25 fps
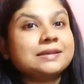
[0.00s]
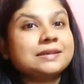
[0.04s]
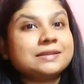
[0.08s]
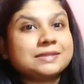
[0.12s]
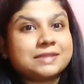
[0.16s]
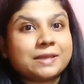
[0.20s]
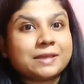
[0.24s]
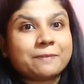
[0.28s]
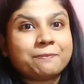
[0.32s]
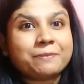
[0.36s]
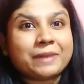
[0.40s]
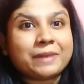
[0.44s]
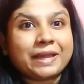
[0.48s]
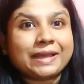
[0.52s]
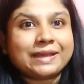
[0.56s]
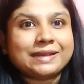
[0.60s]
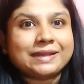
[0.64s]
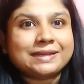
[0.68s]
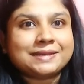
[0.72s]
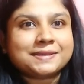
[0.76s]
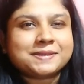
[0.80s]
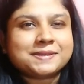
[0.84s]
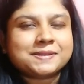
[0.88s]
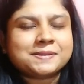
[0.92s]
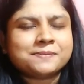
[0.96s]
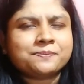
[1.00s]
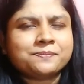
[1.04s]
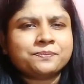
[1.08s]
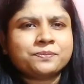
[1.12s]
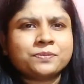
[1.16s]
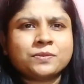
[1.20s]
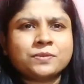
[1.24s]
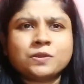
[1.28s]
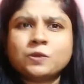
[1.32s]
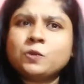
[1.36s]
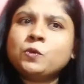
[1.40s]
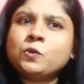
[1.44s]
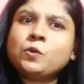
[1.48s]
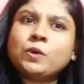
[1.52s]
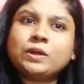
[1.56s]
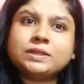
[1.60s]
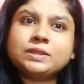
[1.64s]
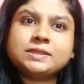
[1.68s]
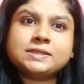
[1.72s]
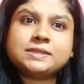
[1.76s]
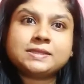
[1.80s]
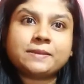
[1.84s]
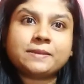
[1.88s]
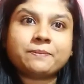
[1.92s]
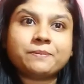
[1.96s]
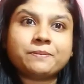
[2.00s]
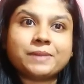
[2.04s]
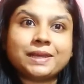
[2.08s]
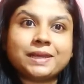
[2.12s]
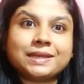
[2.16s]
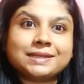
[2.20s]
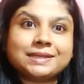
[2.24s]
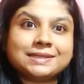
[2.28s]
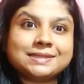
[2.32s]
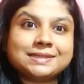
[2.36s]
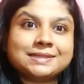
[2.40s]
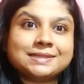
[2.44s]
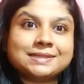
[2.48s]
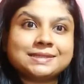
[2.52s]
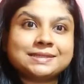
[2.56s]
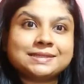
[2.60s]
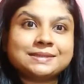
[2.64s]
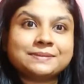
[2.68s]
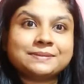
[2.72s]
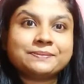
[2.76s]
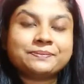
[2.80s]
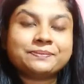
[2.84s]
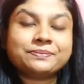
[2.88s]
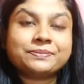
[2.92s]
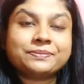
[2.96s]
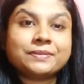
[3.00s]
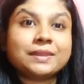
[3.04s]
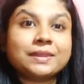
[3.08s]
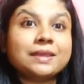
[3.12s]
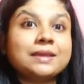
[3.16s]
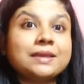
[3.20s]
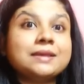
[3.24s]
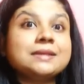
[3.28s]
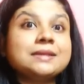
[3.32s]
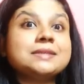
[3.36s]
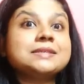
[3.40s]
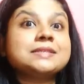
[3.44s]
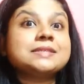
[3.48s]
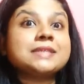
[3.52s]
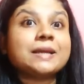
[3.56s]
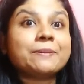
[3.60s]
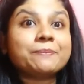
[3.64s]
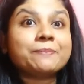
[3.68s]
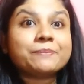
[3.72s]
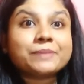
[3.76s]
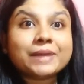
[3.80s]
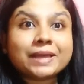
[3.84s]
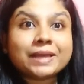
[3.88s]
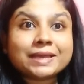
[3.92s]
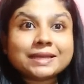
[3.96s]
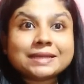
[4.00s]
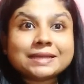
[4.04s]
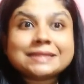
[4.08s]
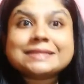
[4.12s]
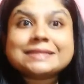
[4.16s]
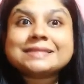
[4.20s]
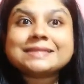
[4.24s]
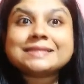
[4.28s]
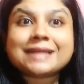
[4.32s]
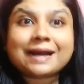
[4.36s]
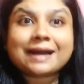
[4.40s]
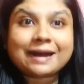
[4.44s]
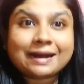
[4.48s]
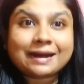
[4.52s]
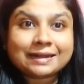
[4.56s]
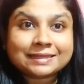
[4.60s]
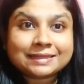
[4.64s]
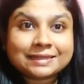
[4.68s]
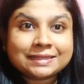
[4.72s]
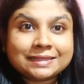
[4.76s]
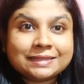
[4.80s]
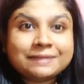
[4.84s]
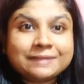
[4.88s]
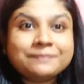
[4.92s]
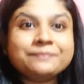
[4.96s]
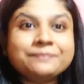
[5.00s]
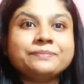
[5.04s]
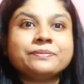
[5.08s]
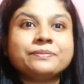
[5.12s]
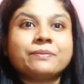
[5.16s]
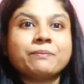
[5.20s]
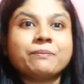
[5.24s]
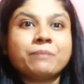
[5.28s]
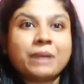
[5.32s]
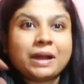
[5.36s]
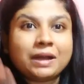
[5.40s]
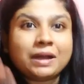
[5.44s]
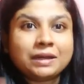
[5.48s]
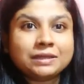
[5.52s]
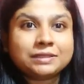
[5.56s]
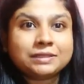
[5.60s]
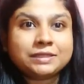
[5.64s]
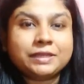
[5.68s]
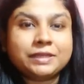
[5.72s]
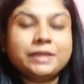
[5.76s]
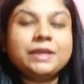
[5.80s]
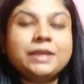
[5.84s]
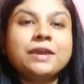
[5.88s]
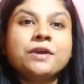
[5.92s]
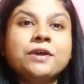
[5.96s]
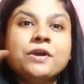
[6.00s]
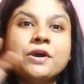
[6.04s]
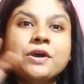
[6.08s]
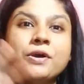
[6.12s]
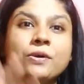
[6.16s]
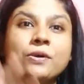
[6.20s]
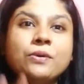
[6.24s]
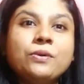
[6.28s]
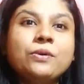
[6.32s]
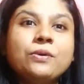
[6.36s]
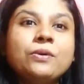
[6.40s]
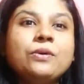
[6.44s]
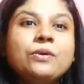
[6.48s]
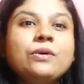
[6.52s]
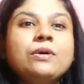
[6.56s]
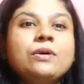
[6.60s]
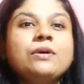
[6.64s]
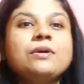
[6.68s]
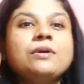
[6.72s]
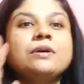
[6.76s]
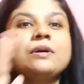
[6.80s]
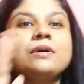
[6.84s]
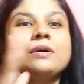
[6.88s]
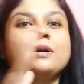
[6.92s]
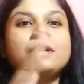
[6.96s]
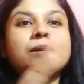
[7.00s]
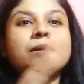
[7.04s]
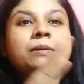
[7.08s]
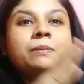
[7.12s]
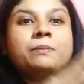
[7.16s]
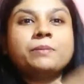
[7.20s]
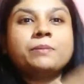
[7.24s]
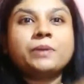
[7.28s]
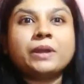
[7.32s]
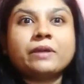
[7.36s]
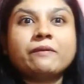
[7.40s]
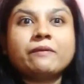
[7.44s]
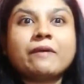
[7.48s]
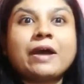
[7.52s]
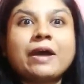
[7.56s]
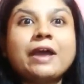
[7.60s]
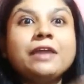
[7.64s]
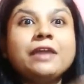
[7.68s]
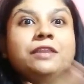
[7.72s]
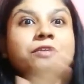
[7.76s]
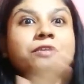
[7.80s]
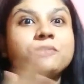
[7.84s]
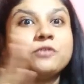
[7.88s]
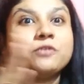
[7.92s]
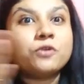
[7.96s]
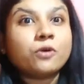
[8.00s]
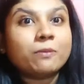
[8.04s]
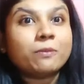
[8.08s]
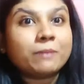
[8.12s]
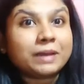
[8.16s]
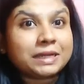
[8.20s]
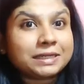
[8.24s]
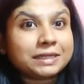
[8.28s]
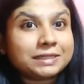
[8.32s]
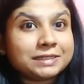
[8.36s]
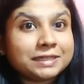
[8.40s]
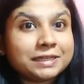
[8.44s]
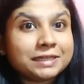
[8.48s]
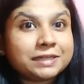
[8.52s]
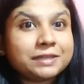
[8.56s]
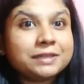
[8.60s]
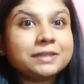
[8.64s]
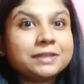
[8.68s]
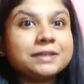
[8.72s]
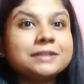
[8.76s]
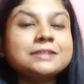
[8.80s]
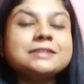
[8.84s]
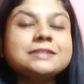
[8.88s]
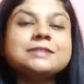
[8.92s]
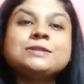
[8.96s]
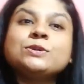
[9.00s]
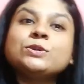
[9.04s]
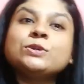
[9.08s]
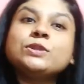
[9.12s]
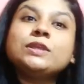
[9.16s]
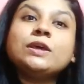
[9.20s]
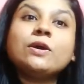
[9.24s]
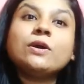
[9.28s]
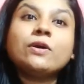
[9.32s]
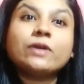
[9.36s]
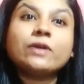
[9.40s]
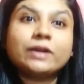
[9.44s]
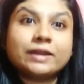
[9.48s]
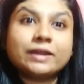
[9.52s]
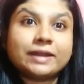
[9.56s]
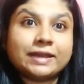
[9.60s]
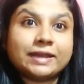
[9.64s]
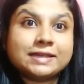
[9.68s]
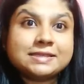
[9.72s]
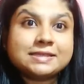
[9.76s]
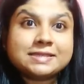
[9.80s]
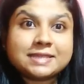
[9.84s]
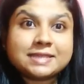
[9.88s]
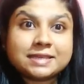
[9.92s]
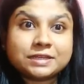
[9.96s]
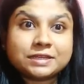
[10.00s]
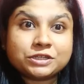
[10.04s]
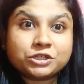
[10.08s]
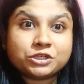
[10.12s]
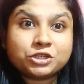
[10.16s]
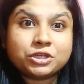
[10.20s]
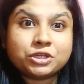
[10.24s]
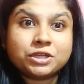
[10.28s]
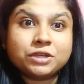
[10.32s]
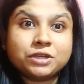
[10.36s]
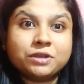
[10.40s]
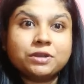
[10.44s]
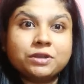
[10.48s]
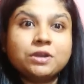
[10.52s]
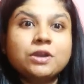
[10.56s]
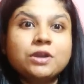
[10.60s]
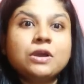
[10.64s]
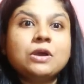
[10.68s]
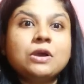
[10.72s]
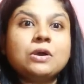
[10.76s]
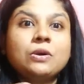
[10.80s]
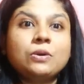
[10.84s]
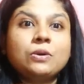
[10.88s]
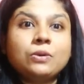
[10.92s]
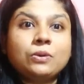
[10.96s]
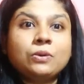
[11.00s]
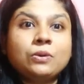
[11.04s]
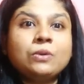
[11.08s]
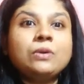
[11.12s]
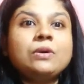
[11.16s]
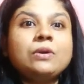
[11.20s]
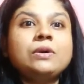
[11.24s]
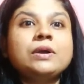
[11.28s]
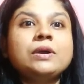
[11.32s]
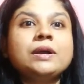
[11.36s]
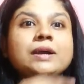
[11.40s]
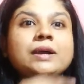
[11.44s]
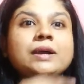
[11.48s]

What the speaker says: suppliers. Who are the suppliers? Suppliers are the party who provide raw materials to the organization, who